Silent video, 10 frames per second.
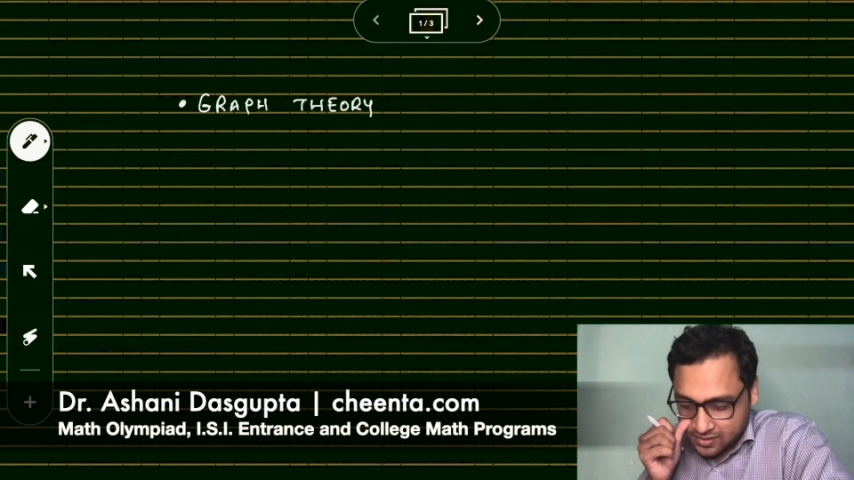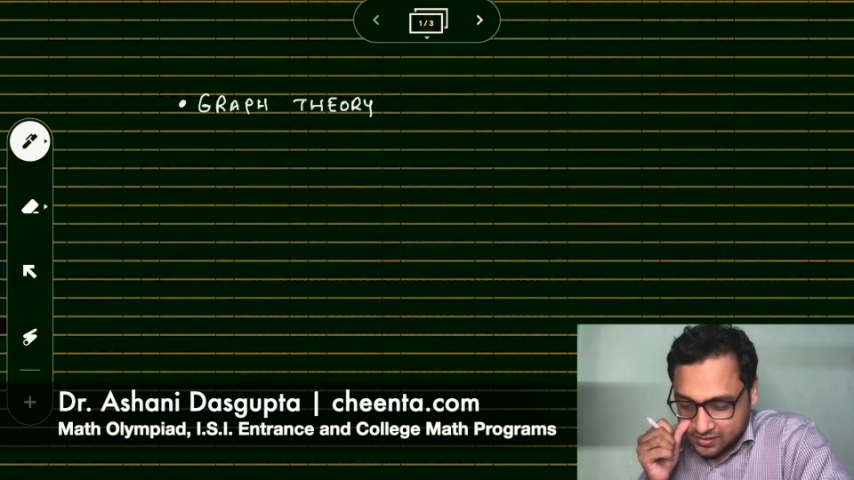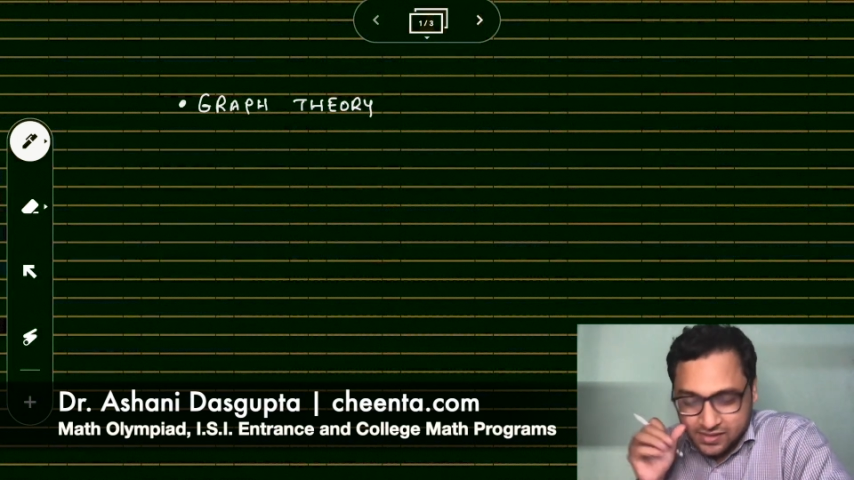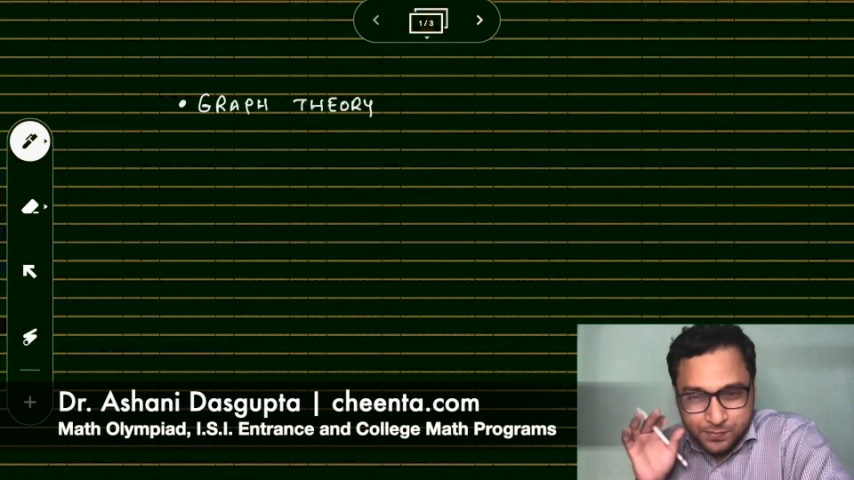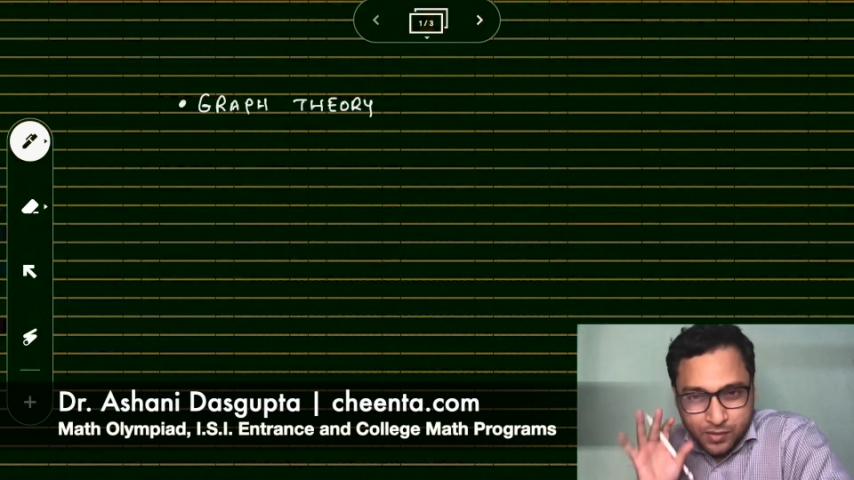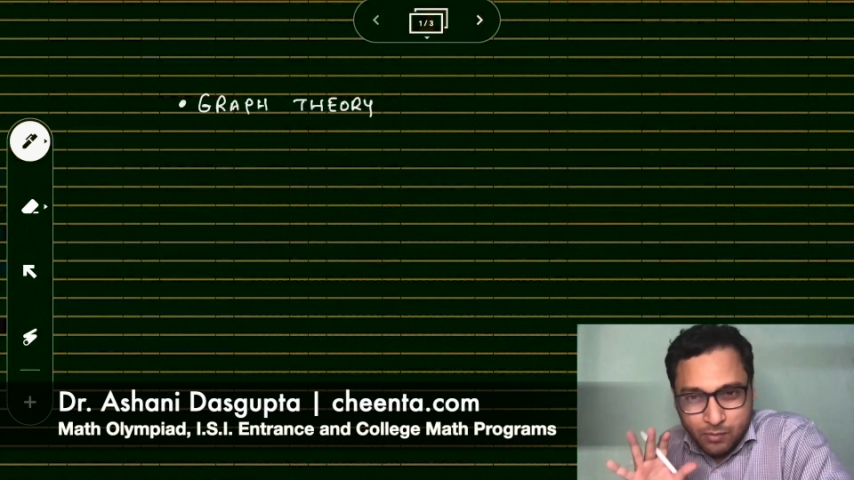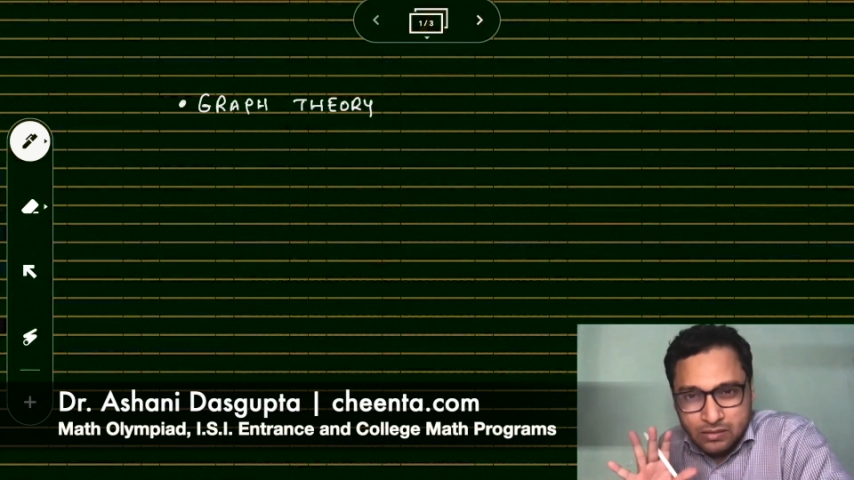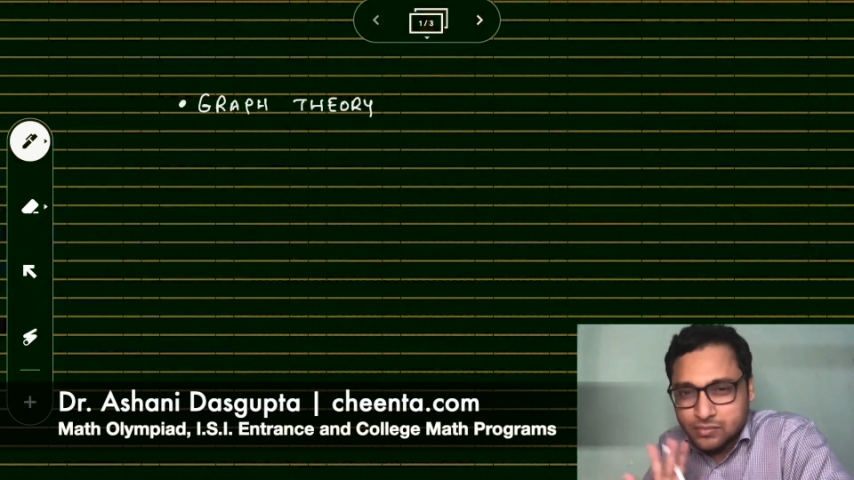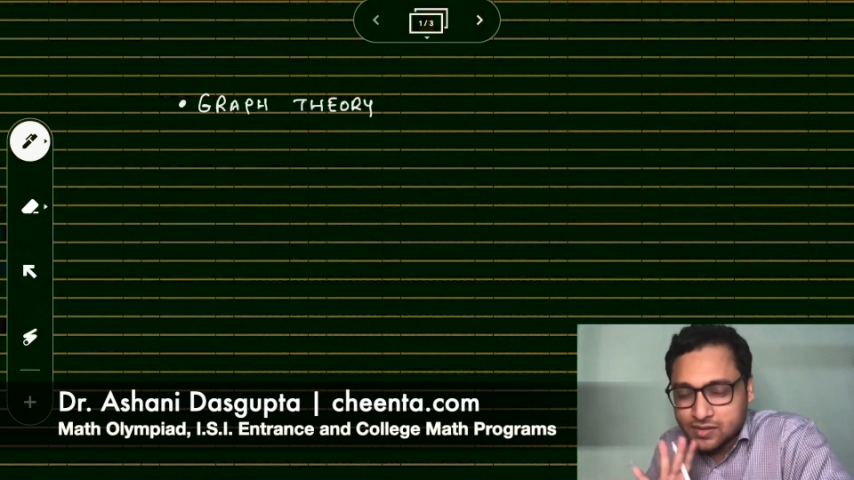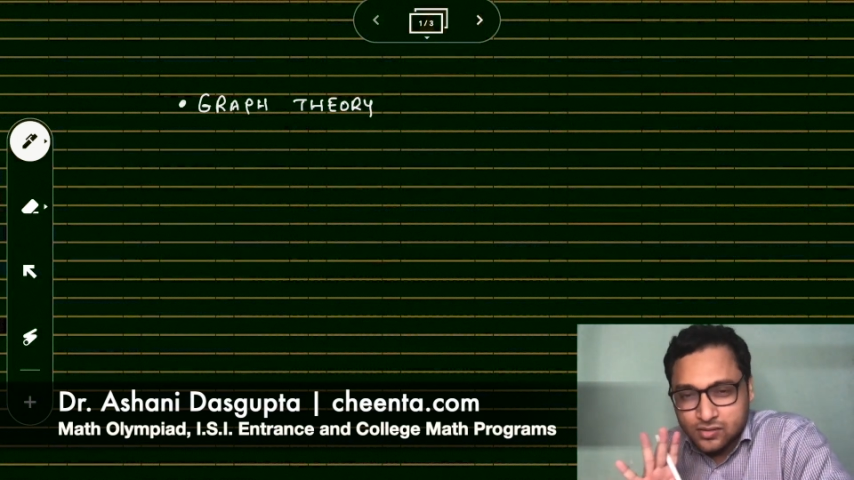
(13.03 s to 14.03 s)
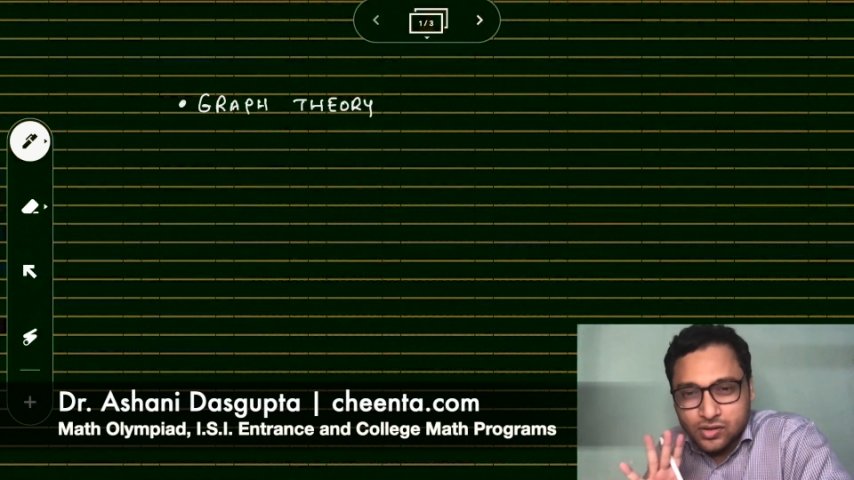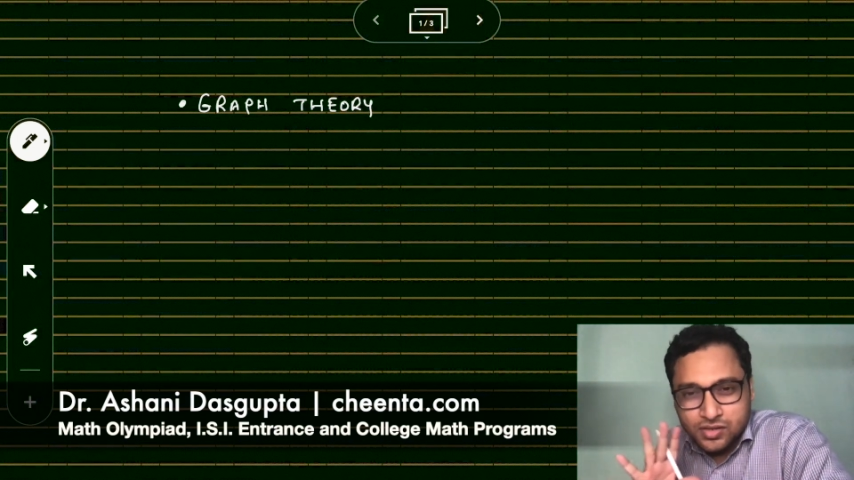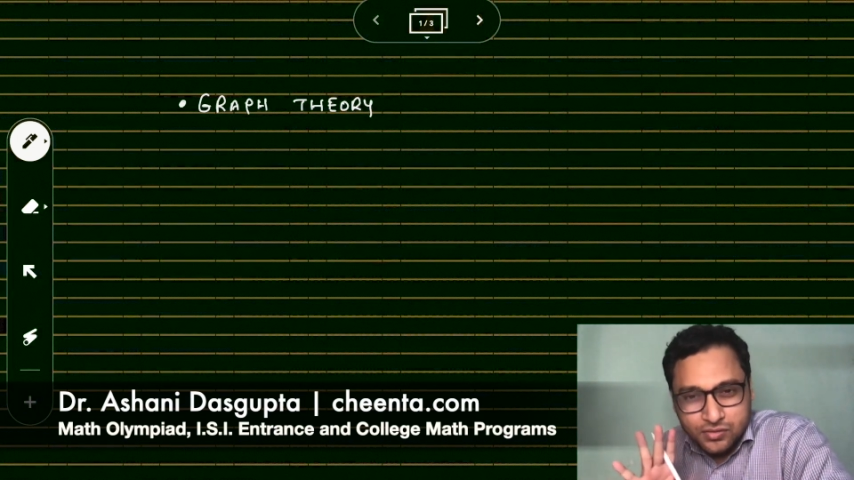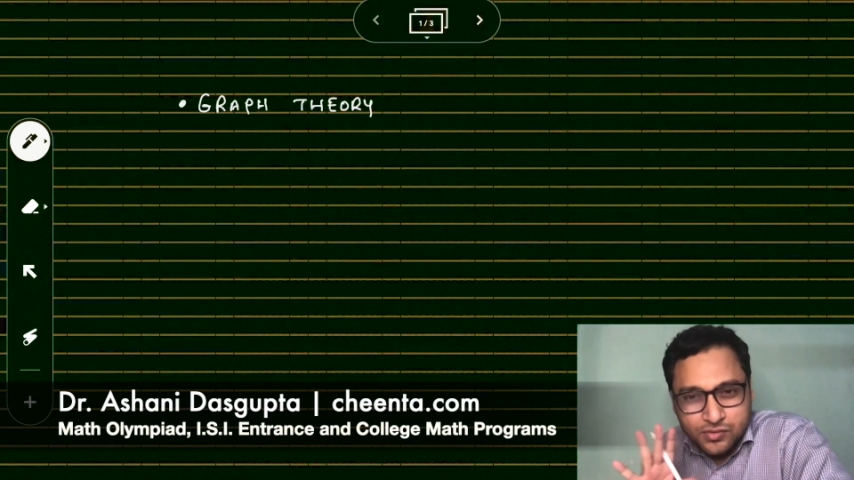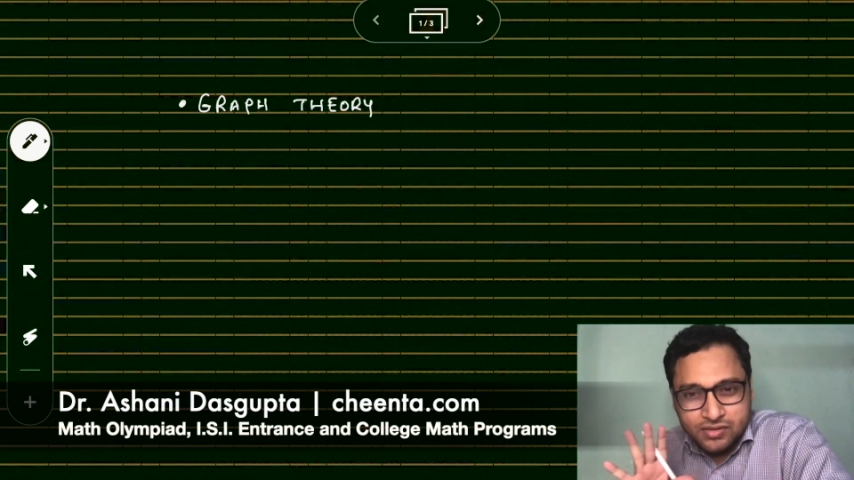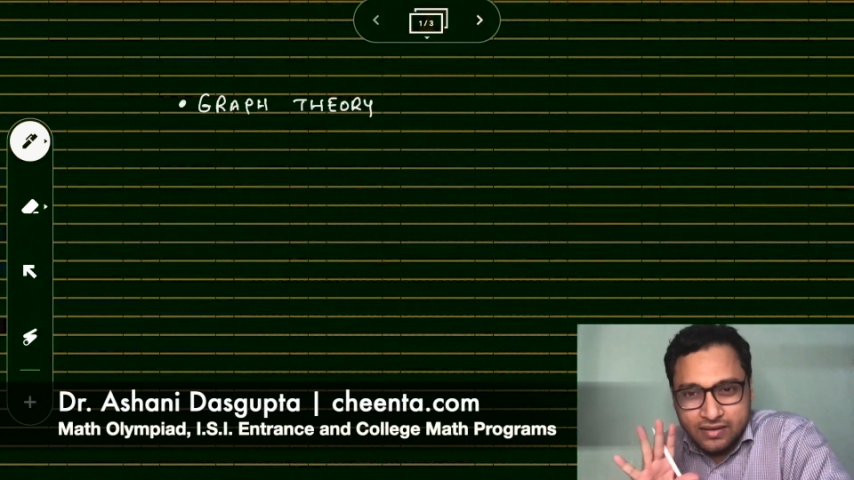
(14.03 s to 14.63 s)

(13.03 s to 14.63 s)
This problem does not use